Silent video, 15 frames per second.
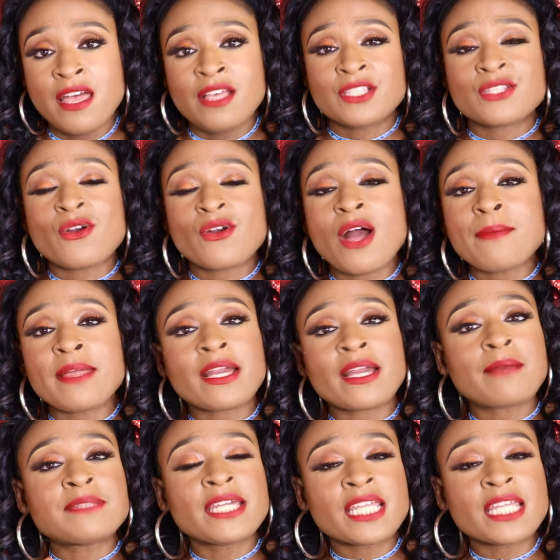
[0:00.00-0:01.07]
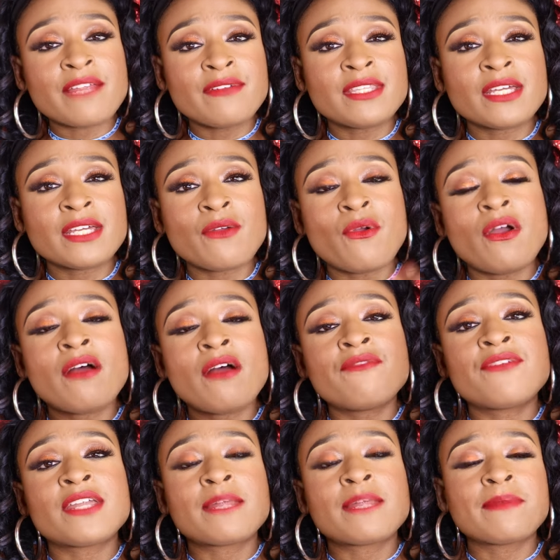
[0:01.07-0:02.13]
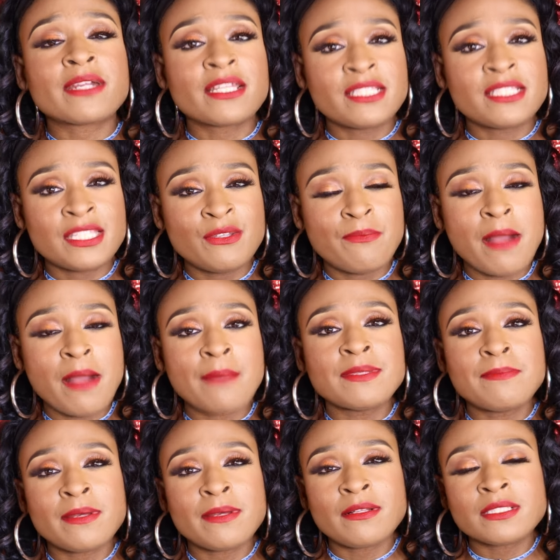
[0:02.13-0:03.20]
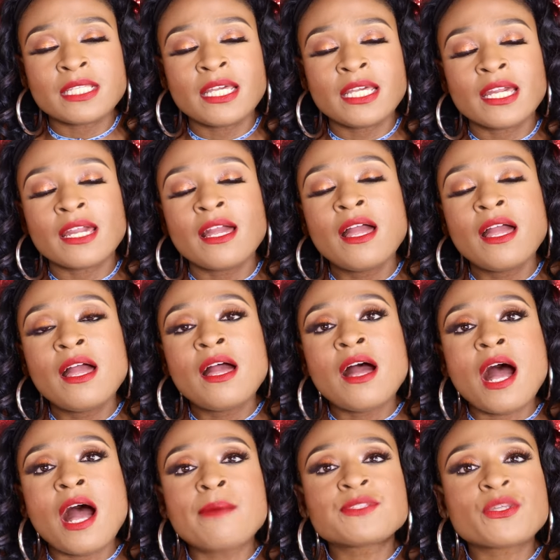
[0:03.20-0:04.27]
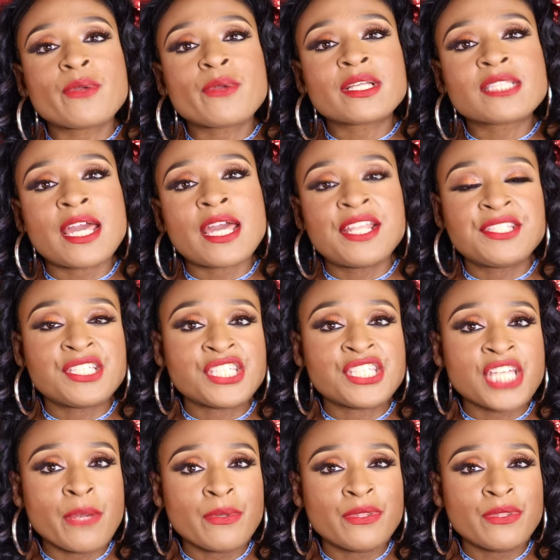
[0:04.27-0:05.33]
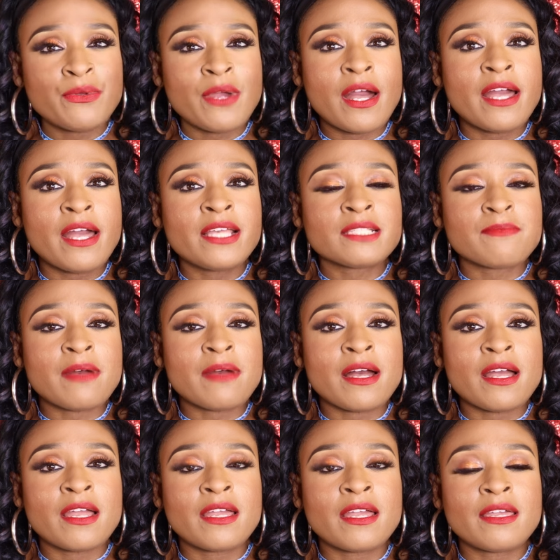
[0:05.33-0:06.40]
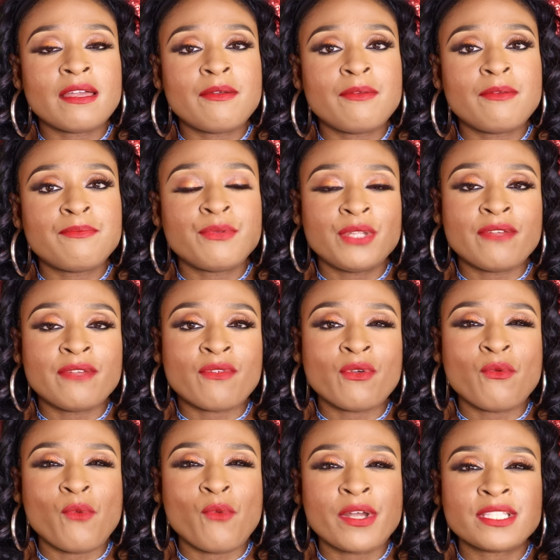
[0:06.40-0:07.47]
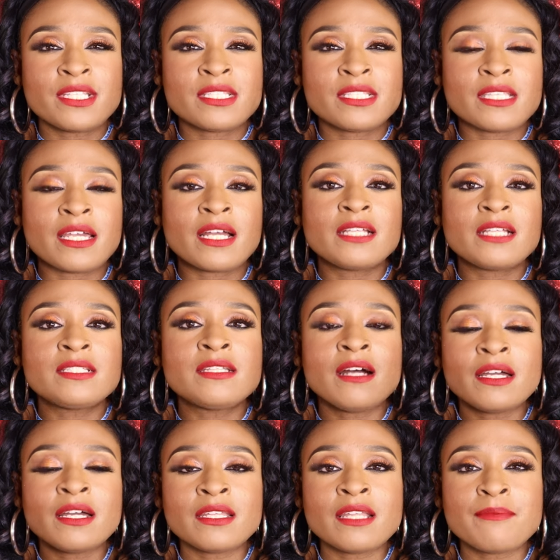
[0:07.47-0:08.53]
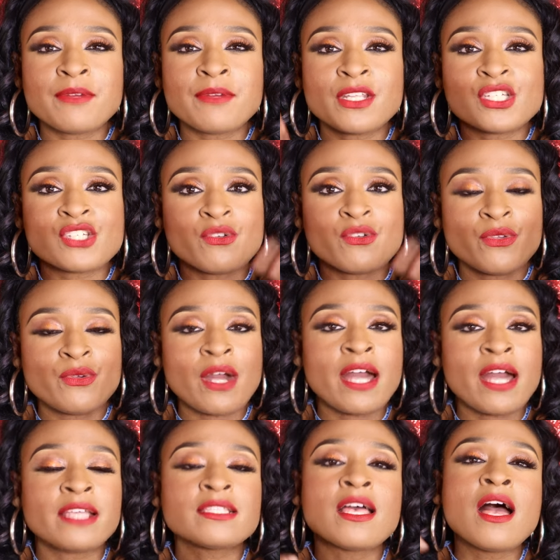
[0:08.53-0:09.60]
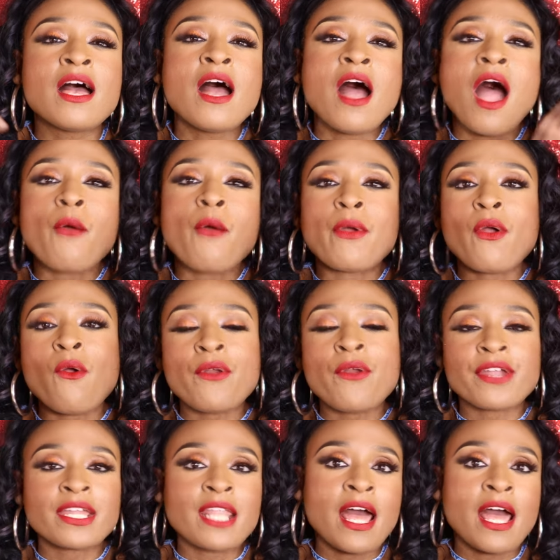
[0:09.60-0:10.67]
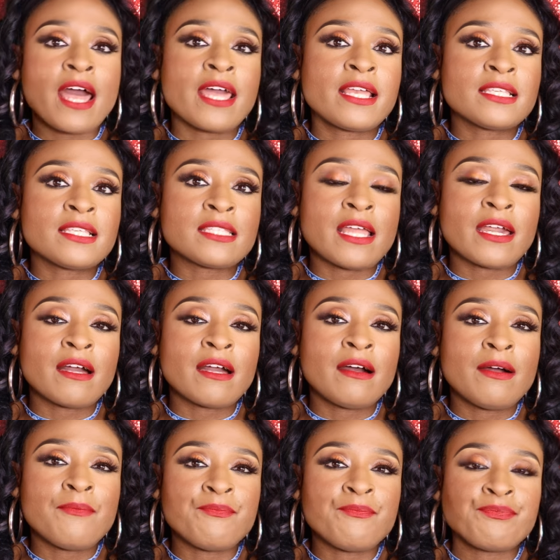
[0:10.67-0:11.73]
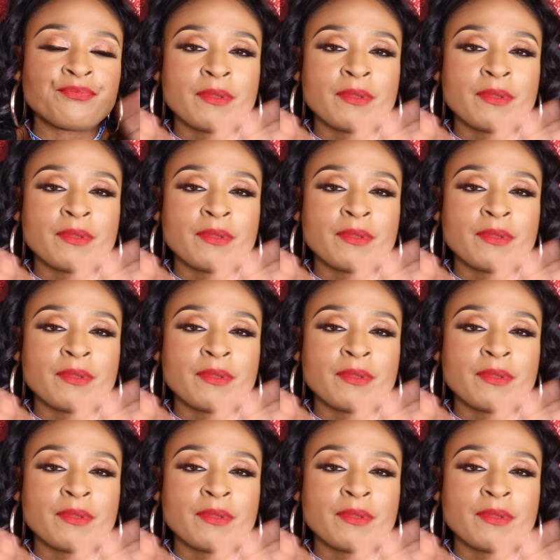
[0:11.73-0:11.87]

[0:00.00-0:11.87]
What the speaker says: So I'm taking everything off and I'm gonna continue Bob the Building. I'm so excited to share with you guys my beauty room once it's done. I'm gonna show you guys how I organize my